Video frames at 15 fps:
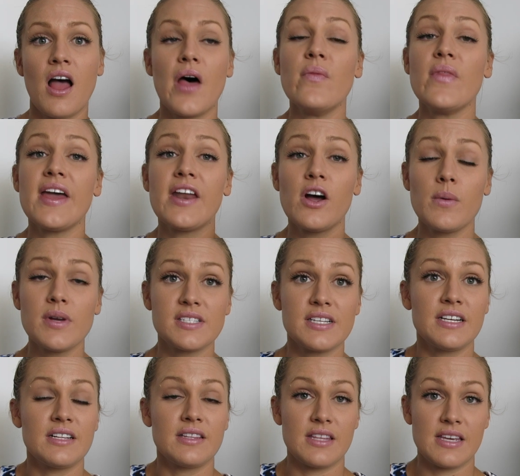And then I was
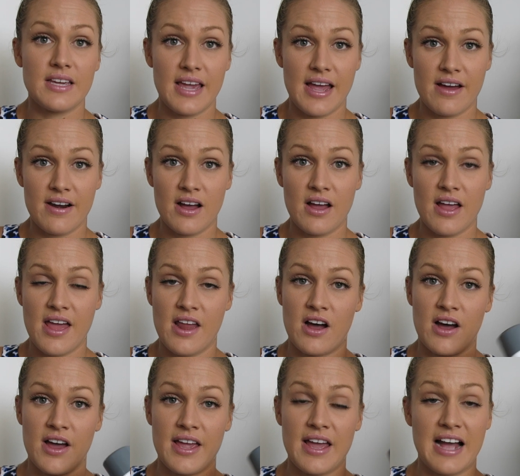in at the counter and
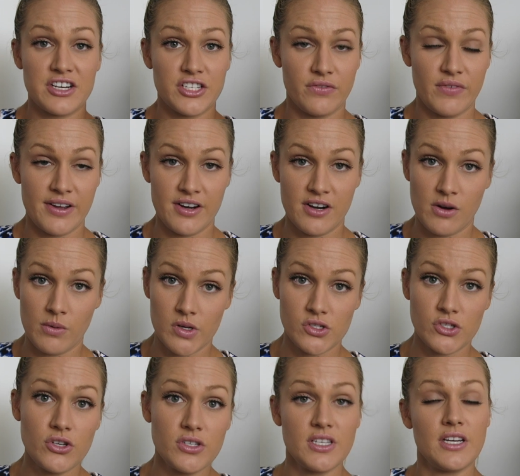I actually found out I
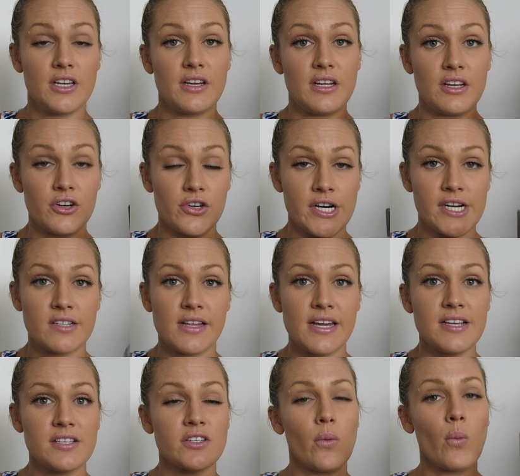was using it
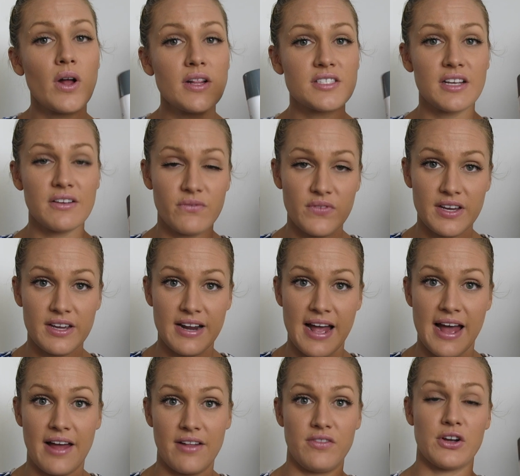incorrectly. So once I figured
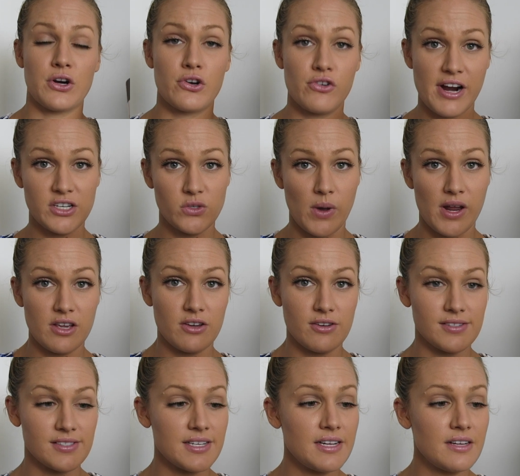out the correct way to
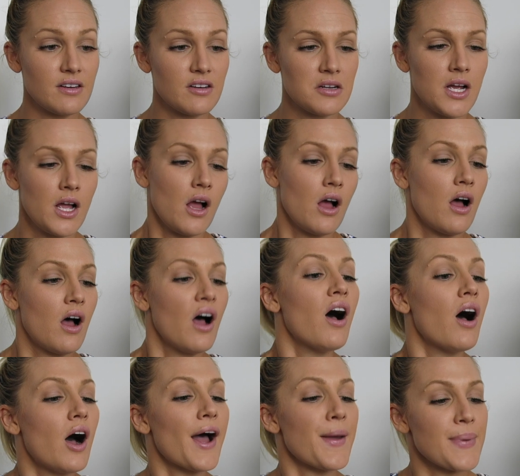use it,
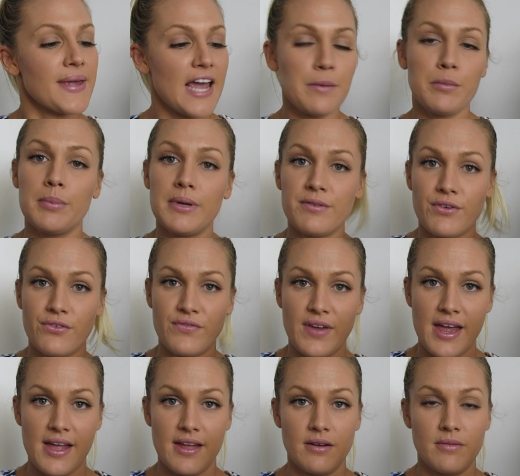I became a bit of a
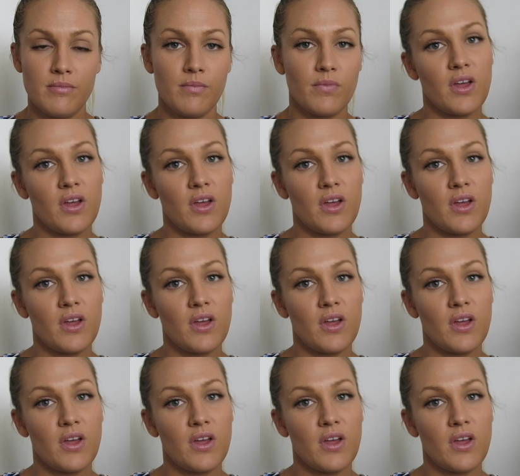fan.